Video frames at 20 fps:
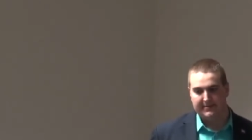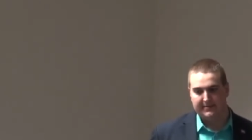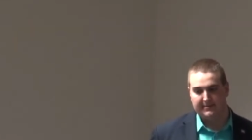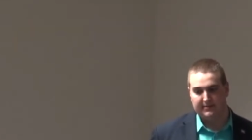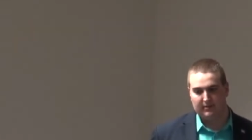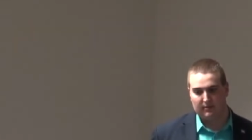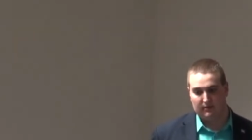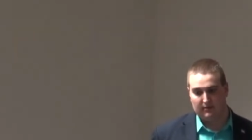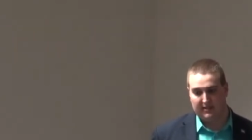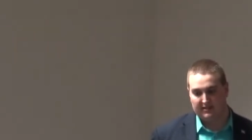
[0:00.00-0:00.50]

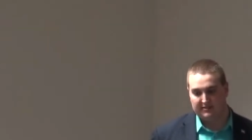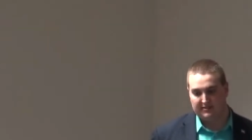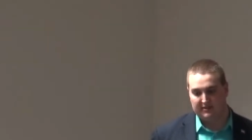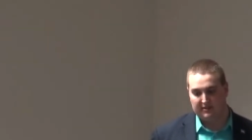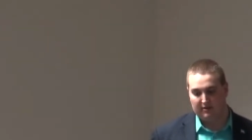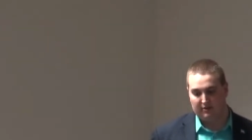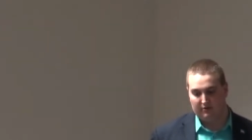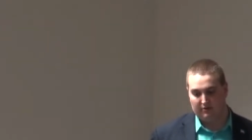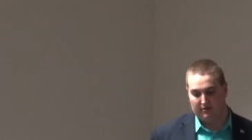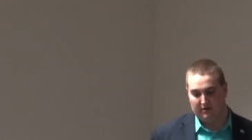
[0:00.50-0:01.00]
So that's
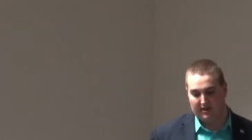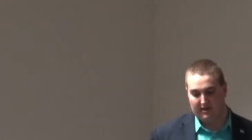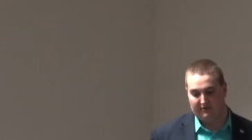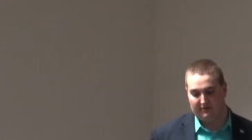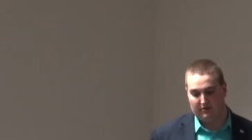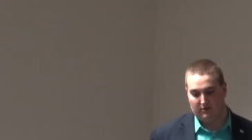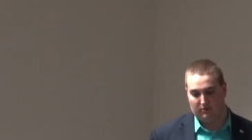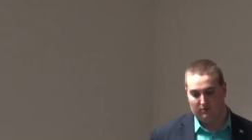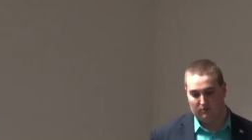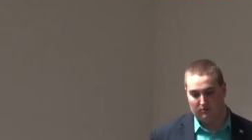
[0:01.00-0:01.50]
another
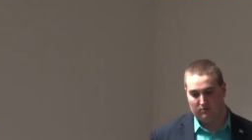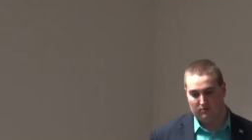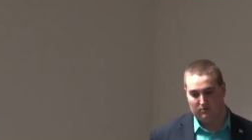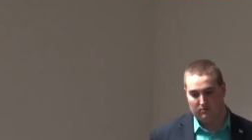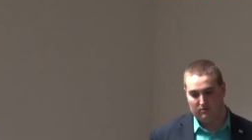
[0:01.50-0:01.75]
avenue.